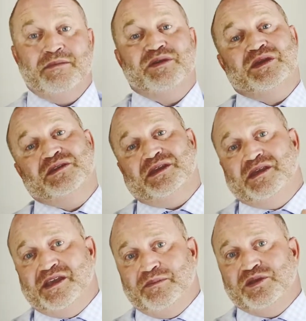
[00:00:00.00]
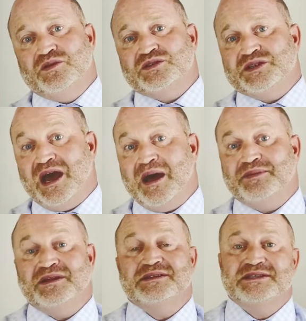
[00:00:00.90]
but then to keep you
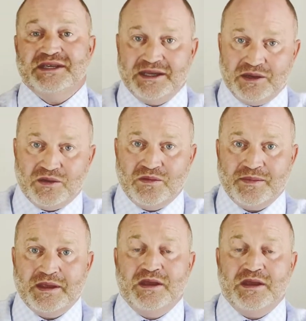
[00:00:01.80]
stopped until